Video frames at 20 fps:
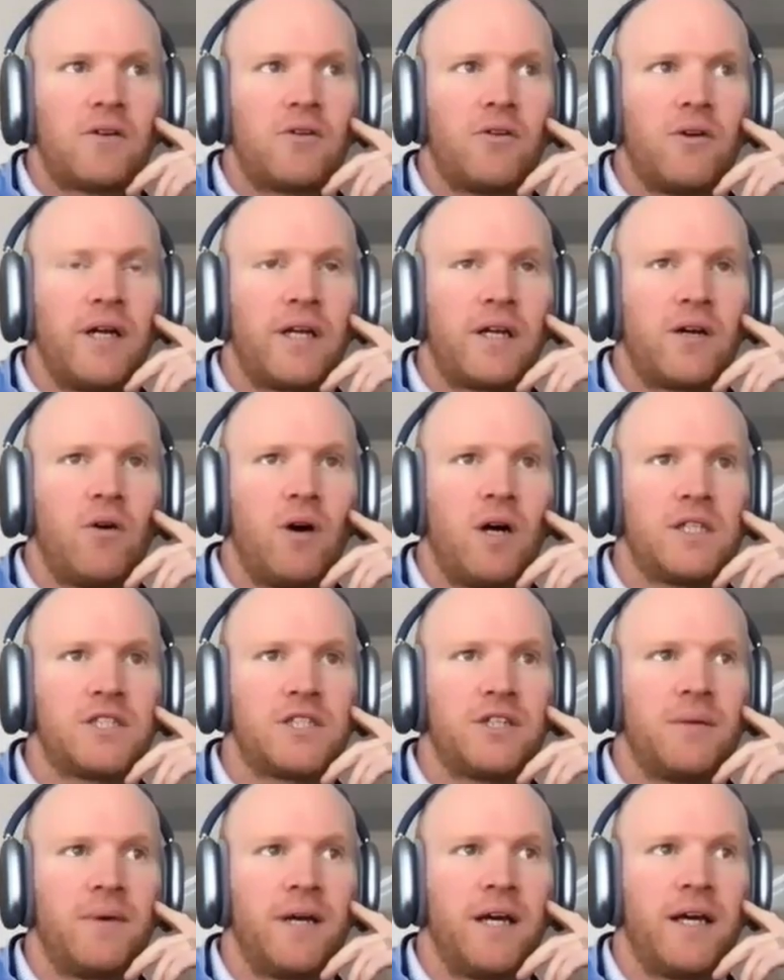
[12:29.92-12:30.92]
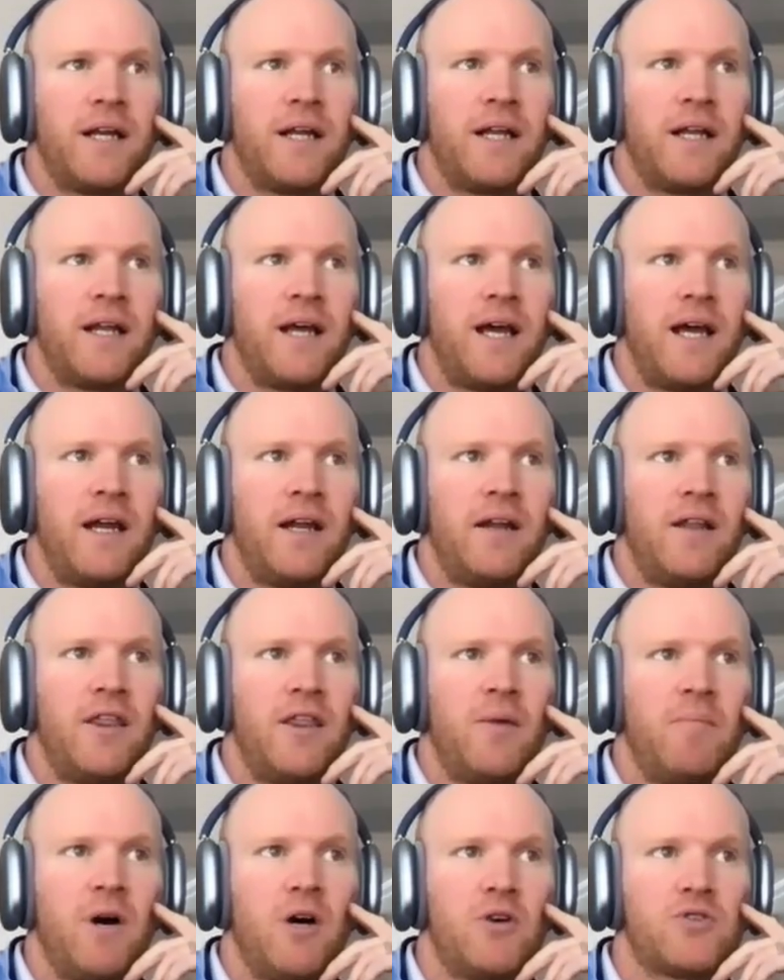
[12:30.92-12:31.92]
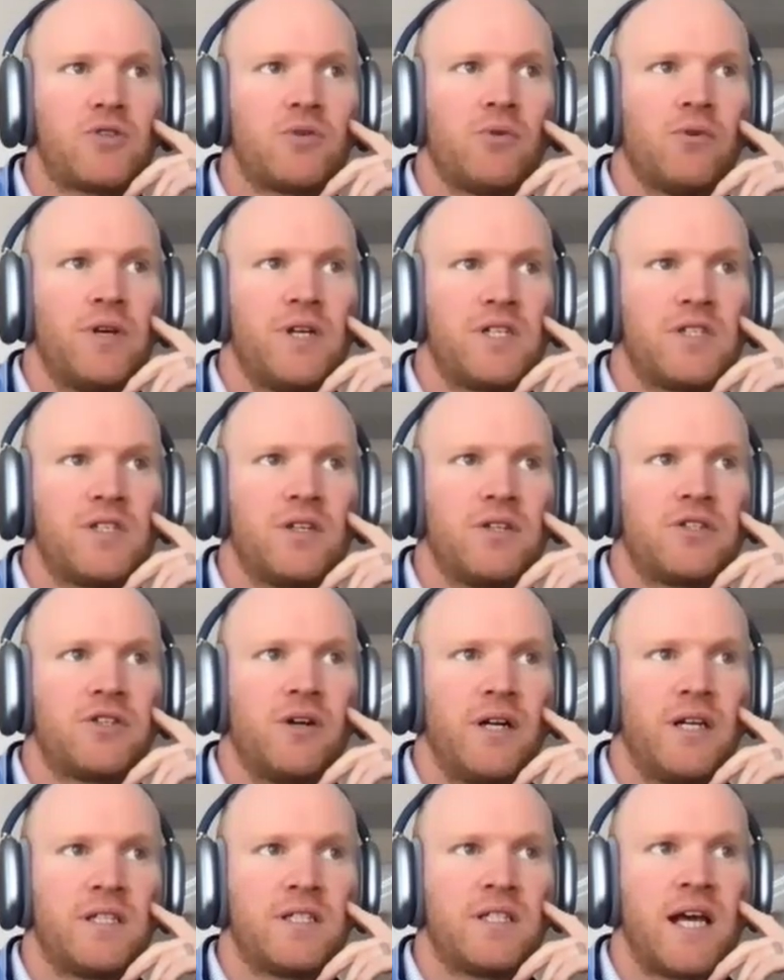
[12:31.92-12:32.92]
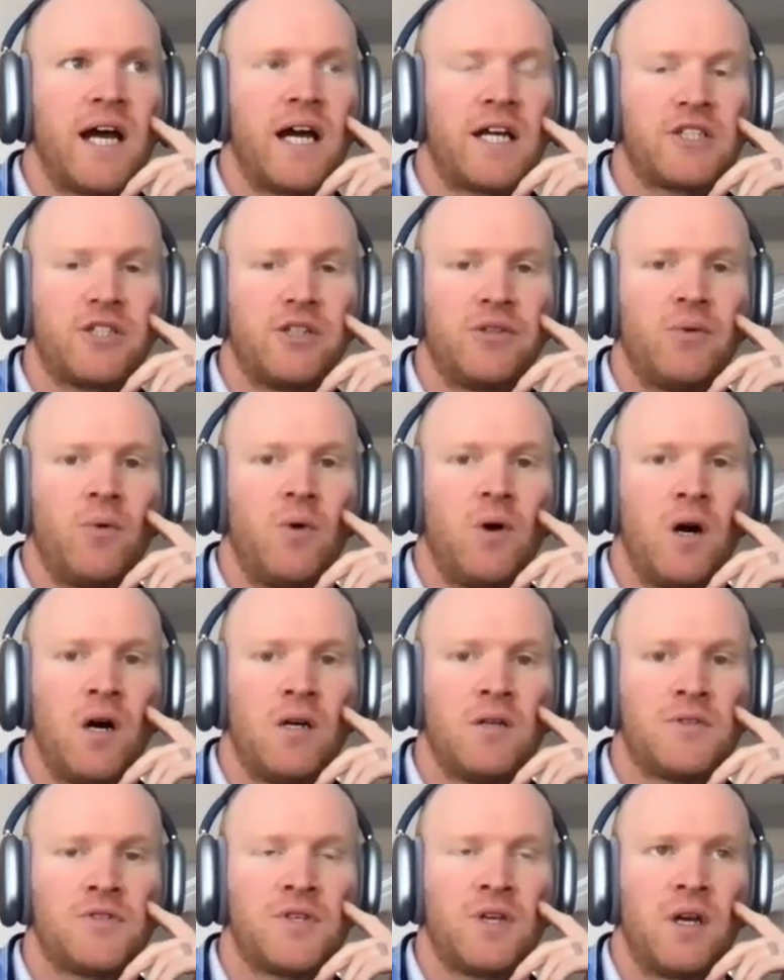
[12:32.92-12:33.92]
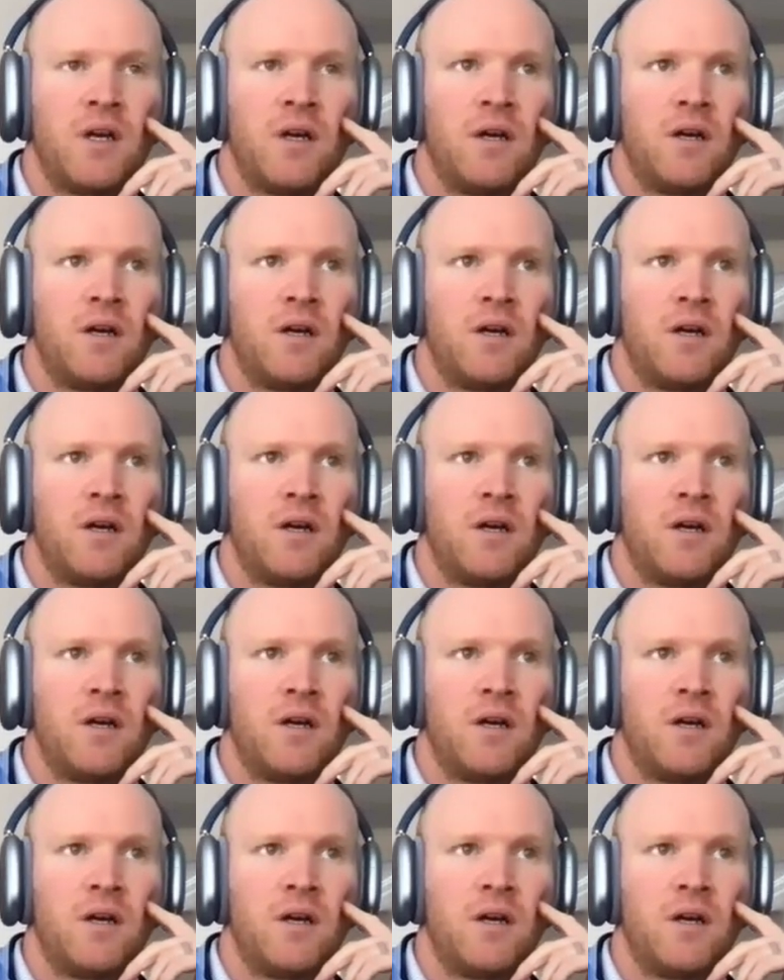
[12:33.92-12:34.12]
great question, man. And the most recent transaction was